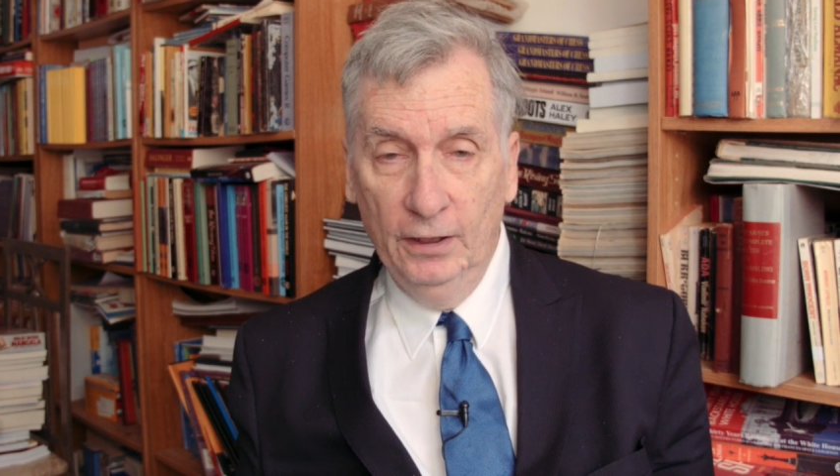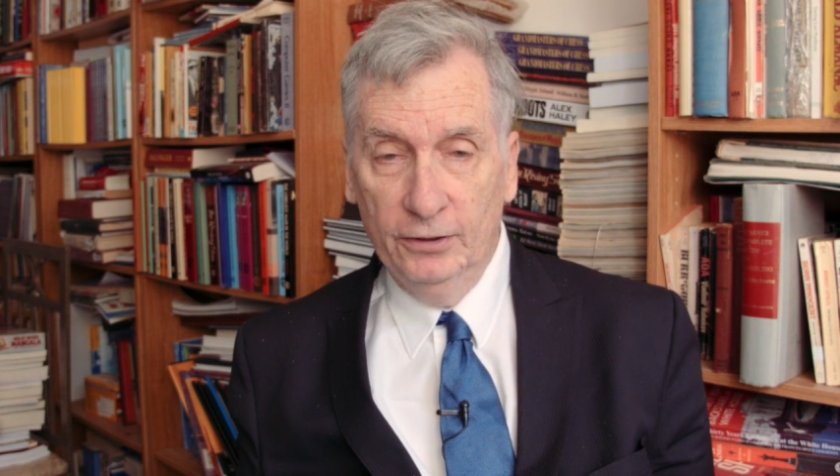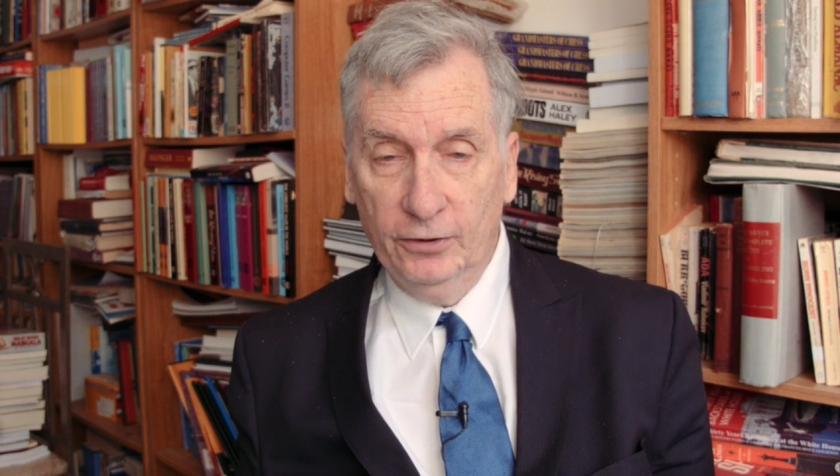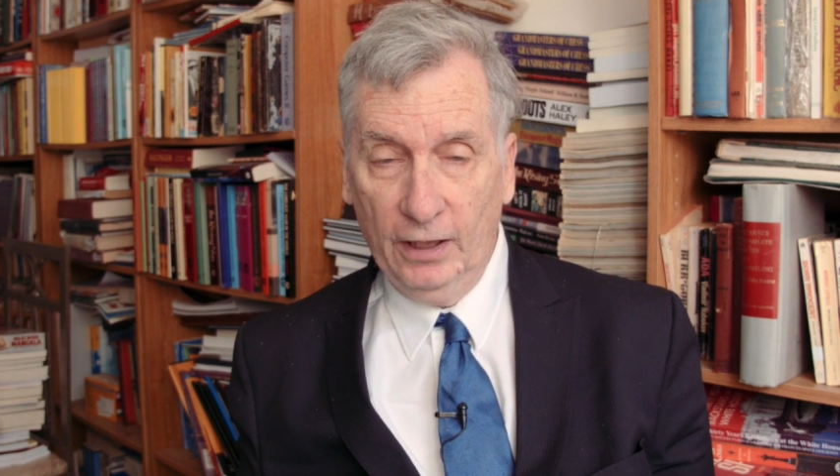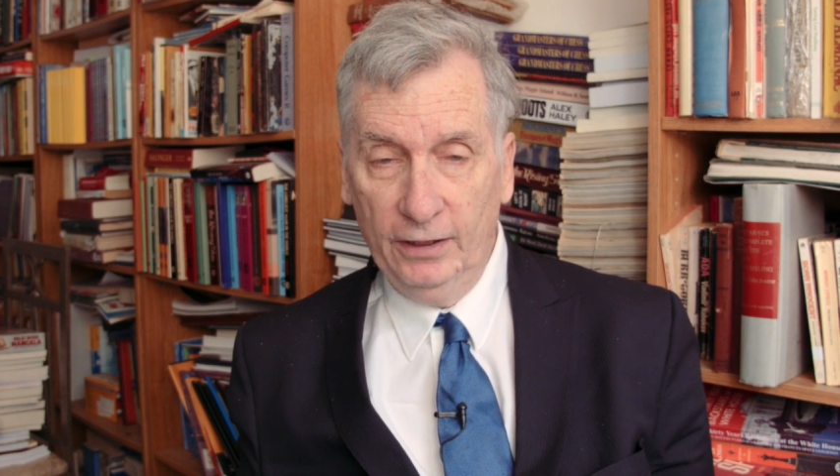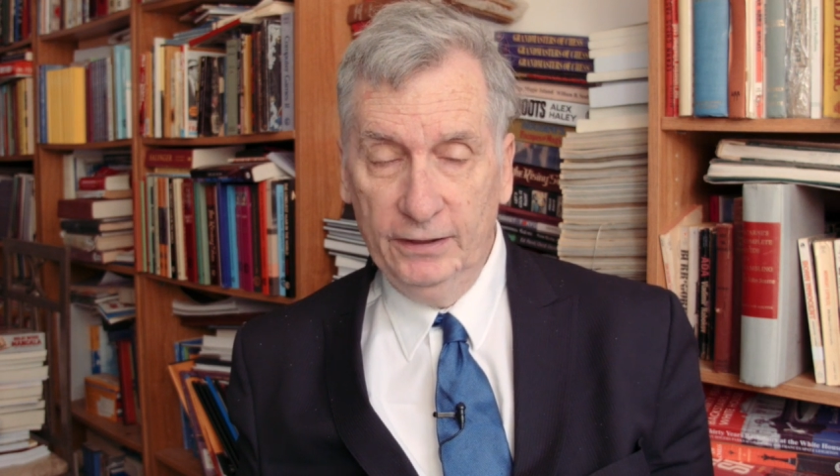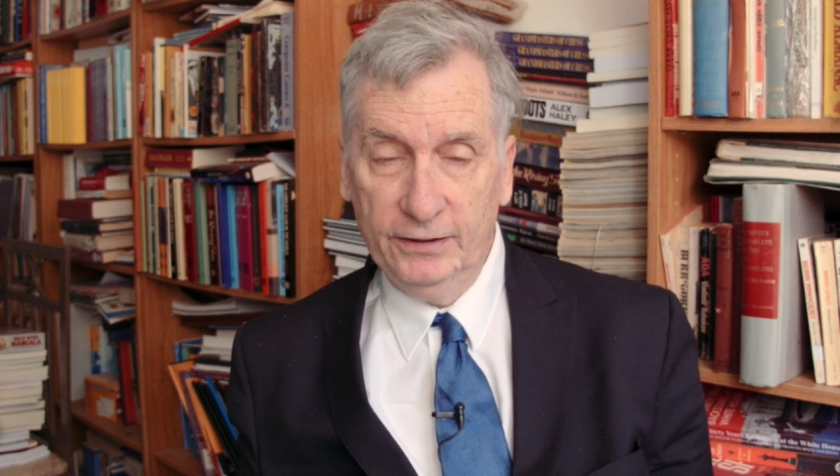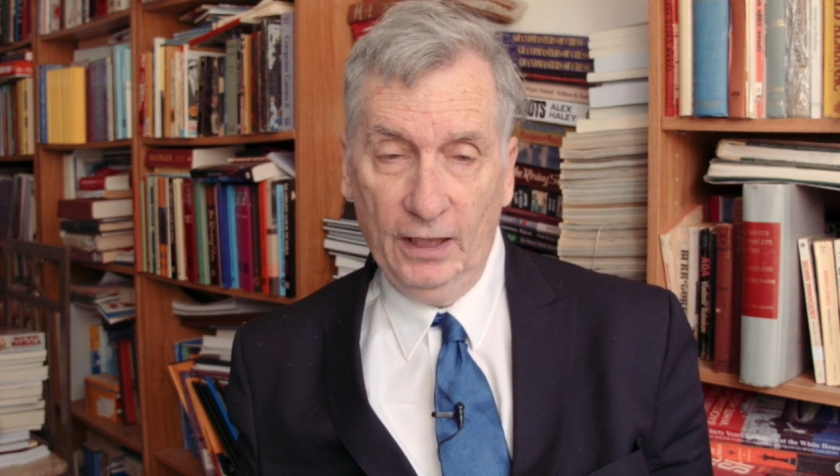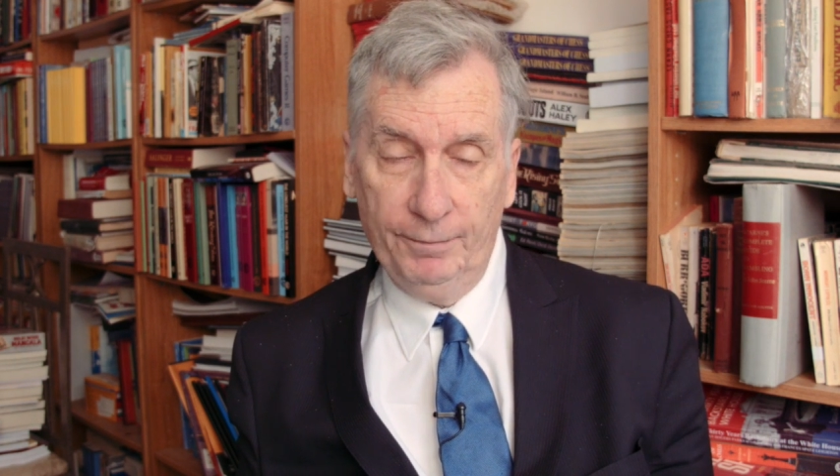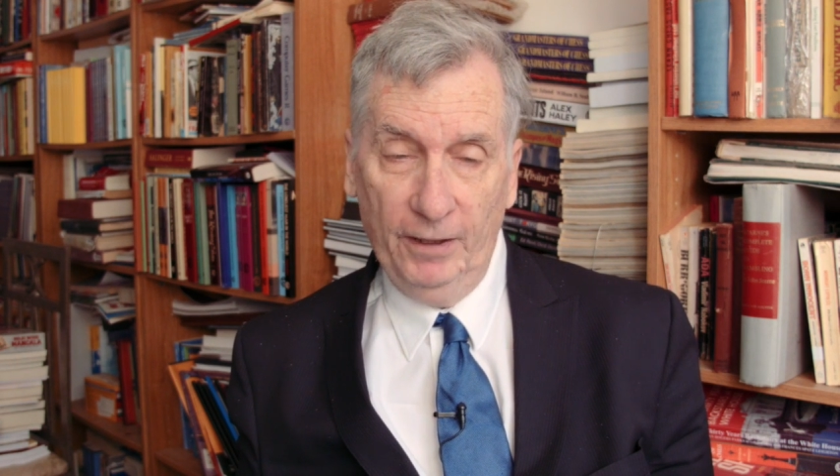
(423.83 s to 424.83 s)
so now he's
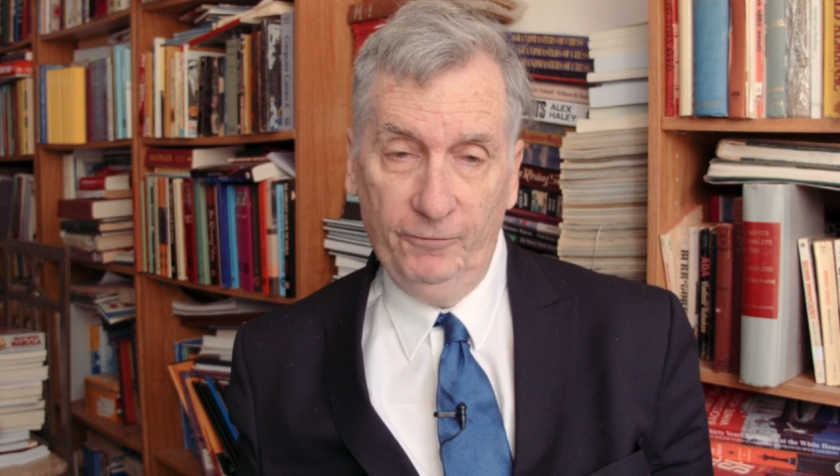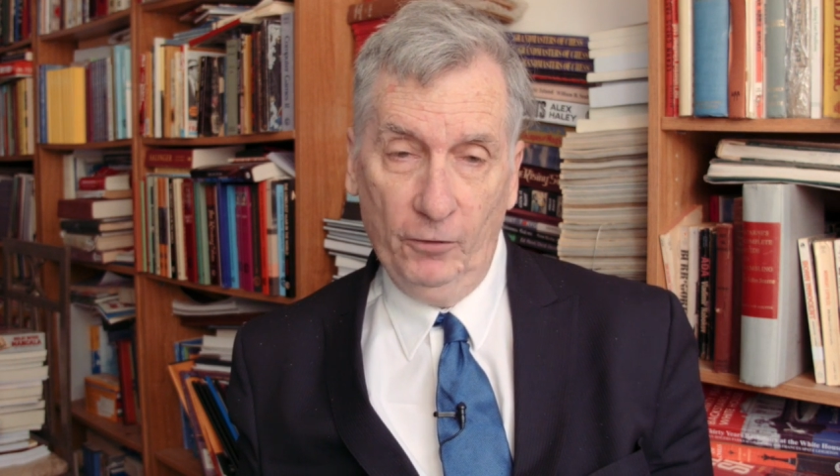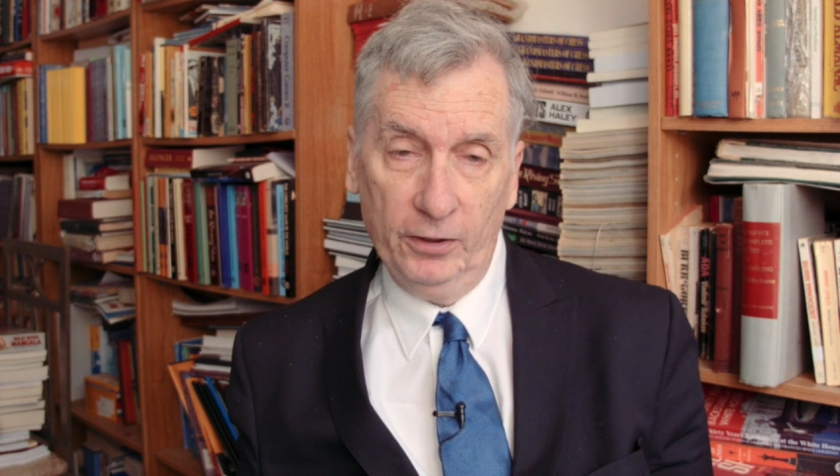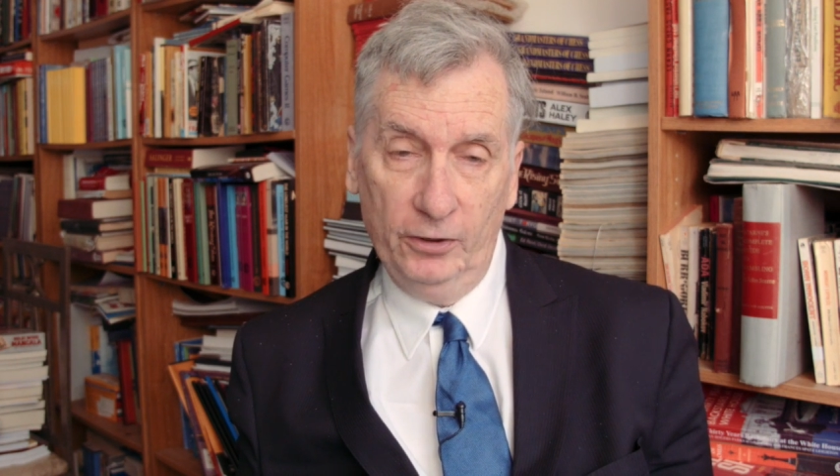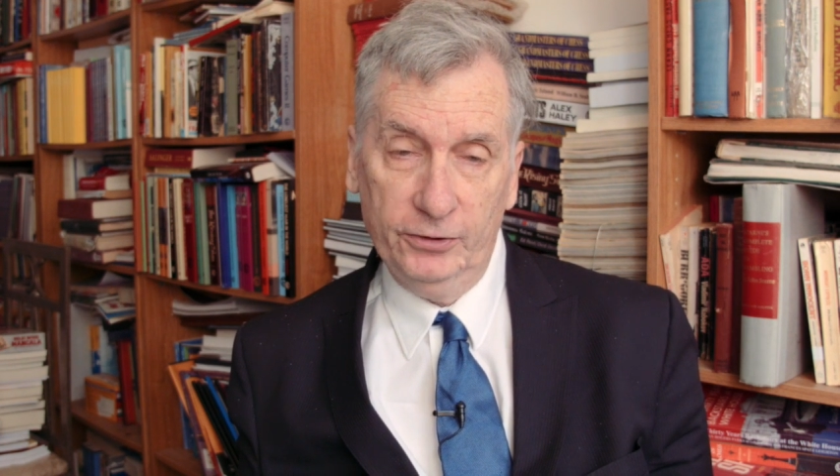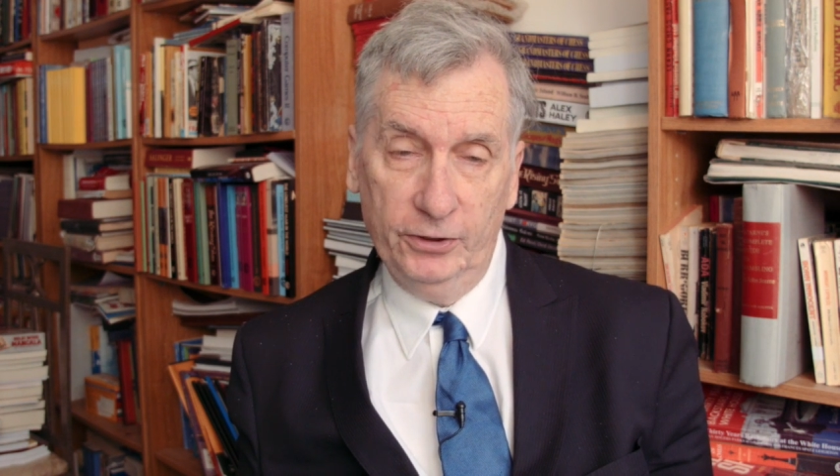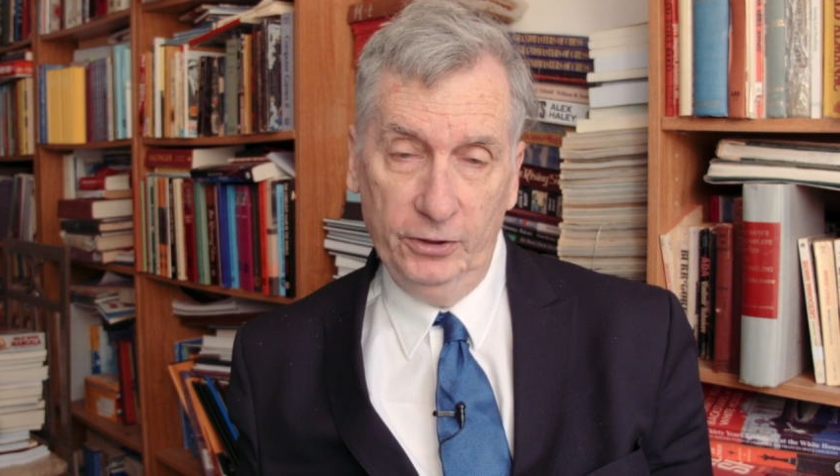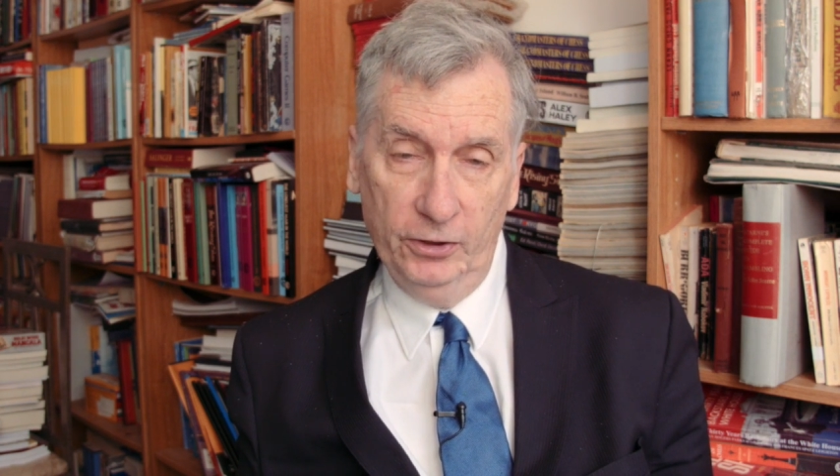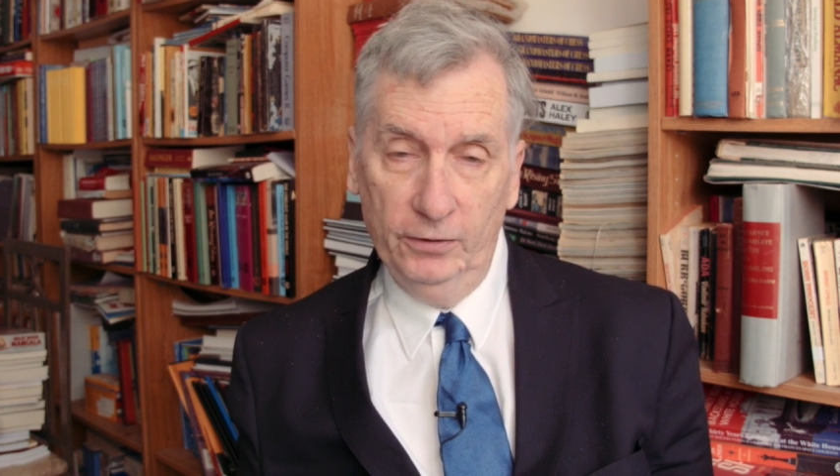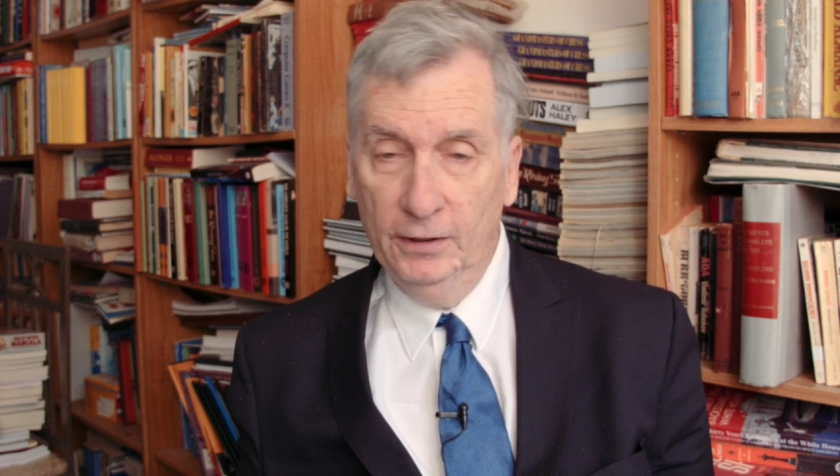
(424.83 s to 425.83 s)
got to pay four goats to
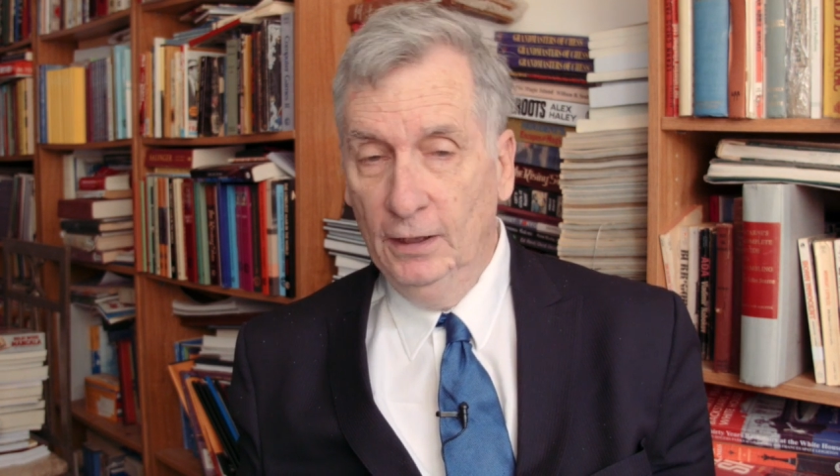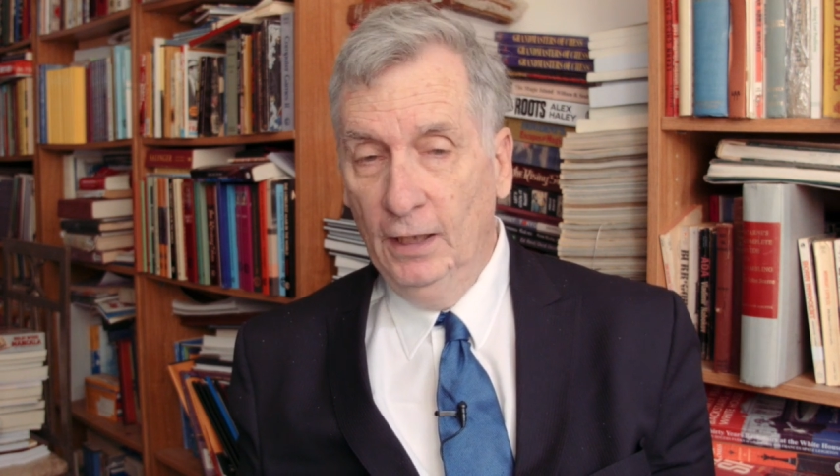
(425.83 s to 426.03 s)
you,